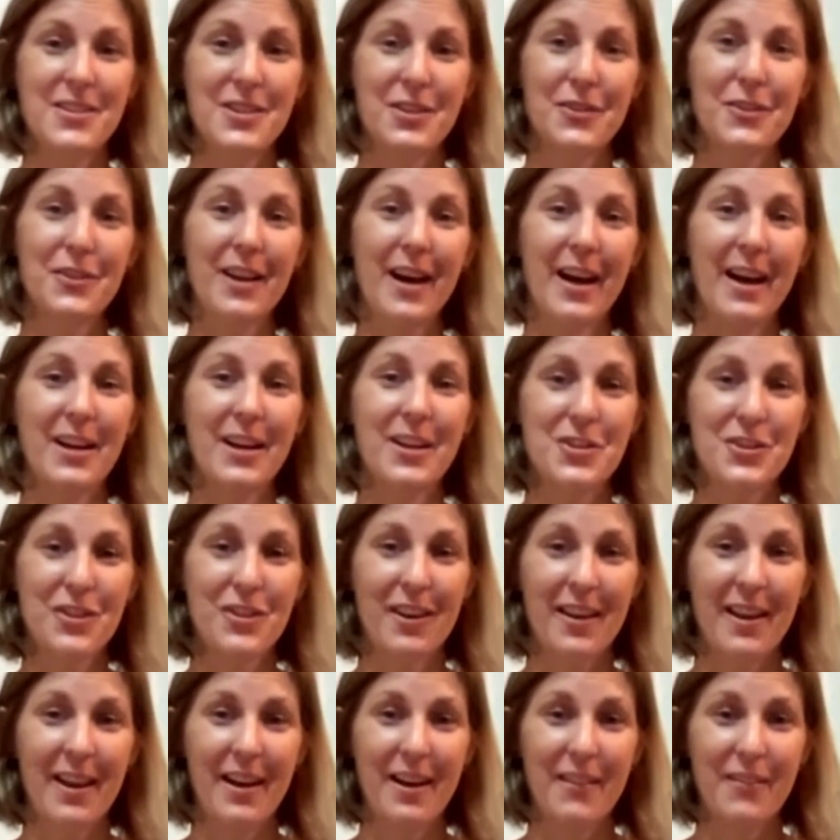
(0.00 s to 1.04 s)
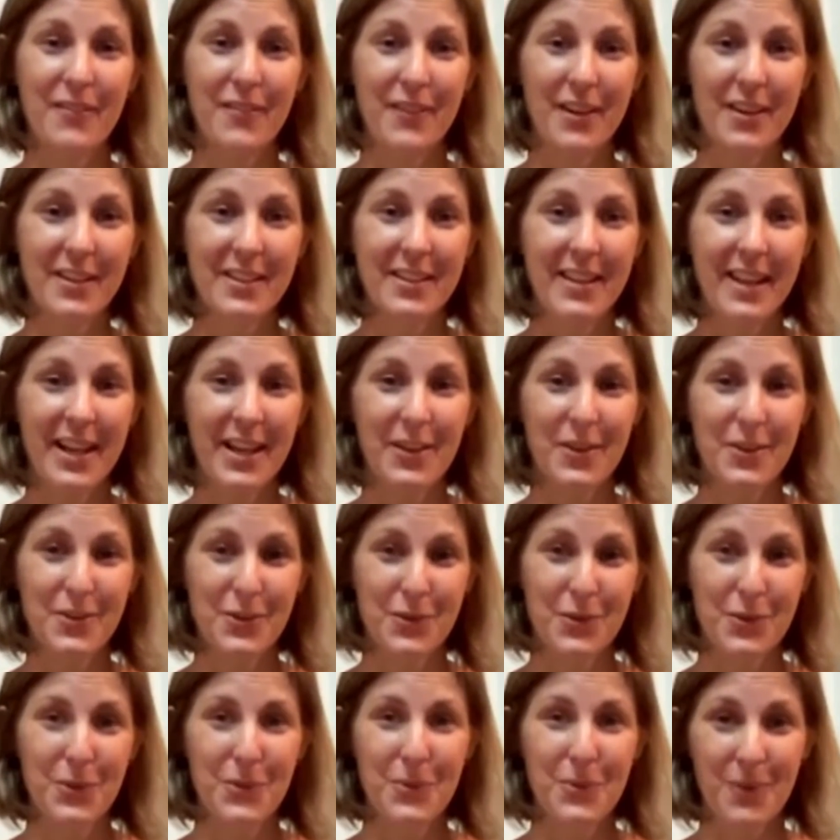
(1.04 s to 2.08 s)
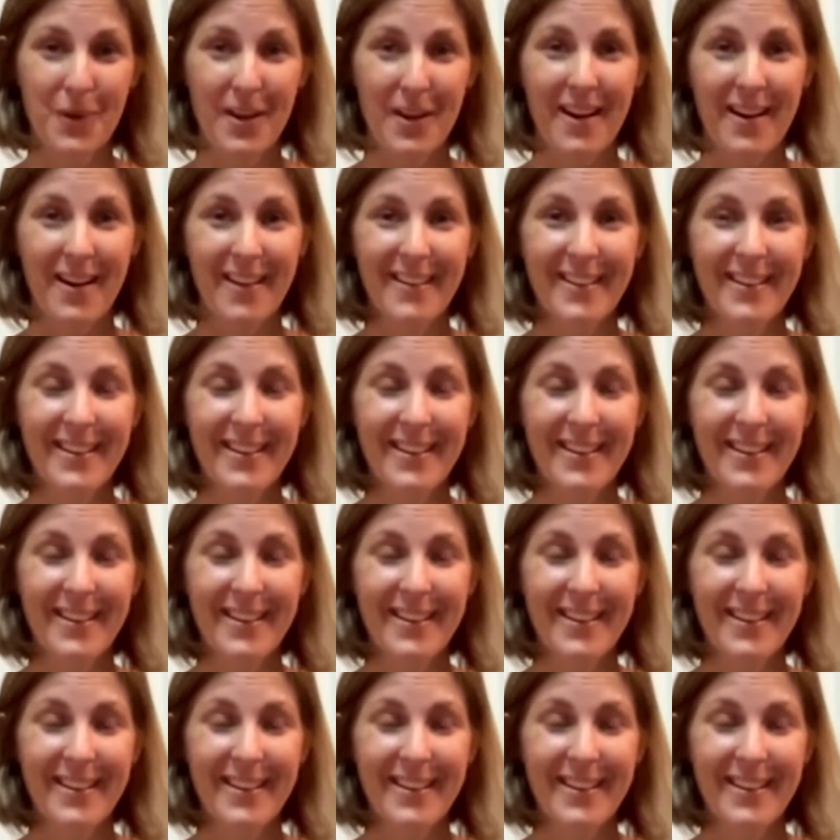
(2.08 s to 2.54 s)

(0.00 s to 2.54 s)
She could actually have a day or two where